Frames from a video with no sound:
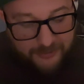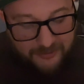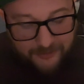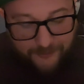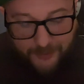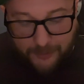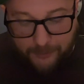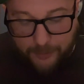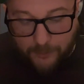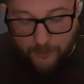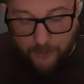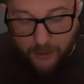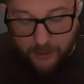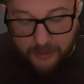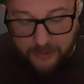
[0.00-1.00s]
It was as if I had
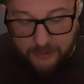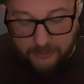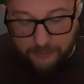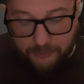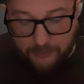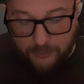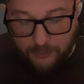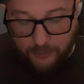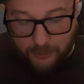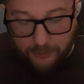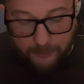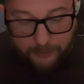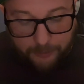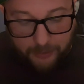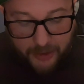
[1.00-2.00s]
been walking through the
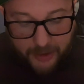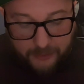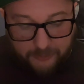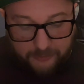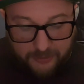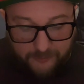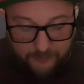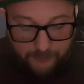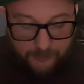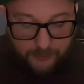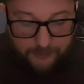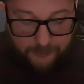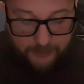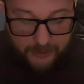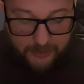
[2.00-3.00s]
world with blinders on
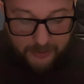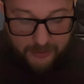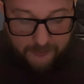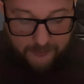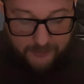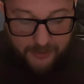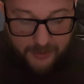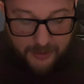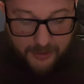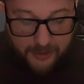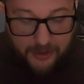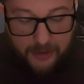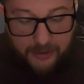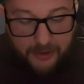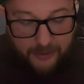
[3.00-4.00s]
for most of my life,
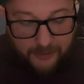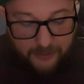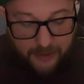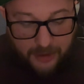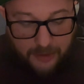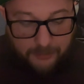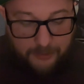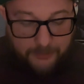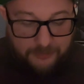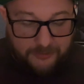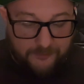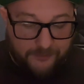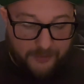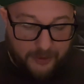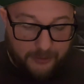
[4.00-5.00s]
and now the
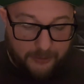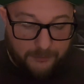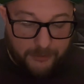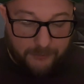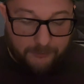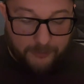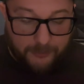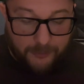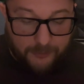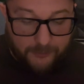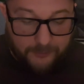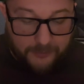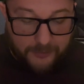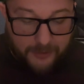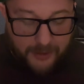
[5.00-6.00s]
cobwebs had finally been
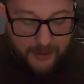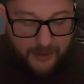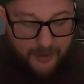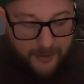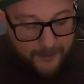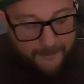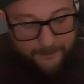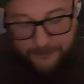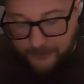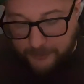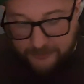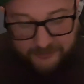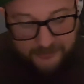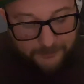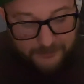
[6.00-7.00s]
removed.
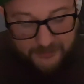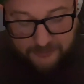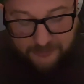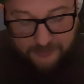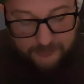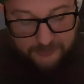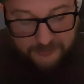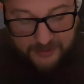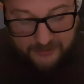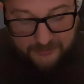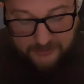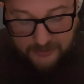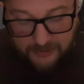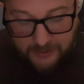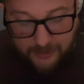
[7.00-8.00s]
There was something so
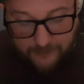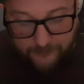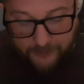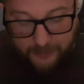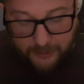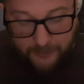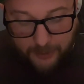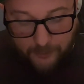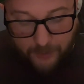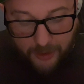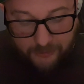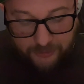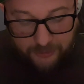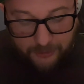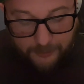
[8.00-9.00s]
sexy and comforting
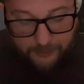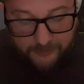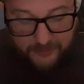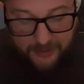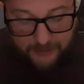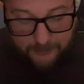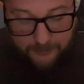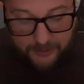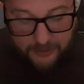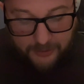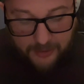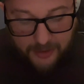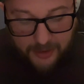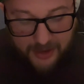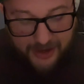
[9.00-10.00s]
about watching her protect
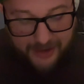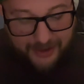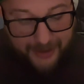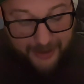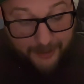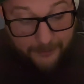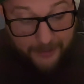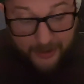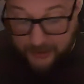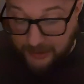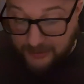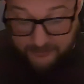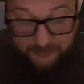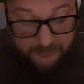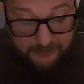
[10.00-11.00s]
me and hit a
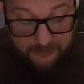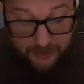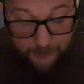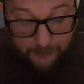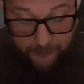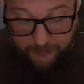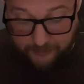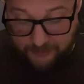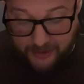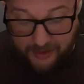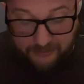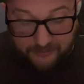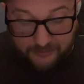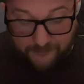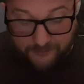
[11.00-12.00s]
man easily double her
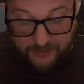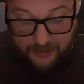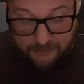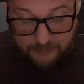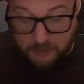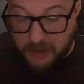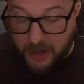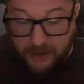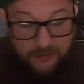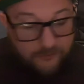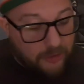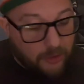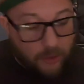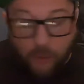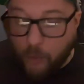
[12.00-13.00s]
size in the face
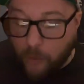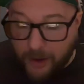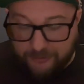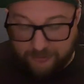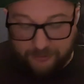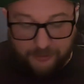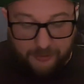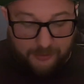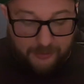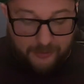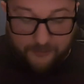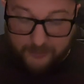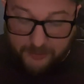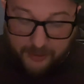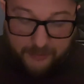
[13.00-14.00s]
without even a question
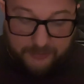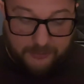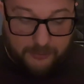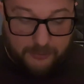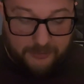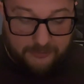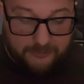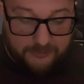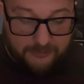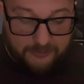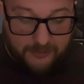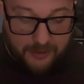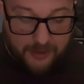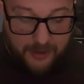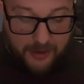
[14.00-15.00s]
of the
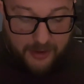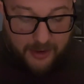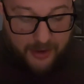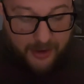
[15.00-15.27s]
consequences.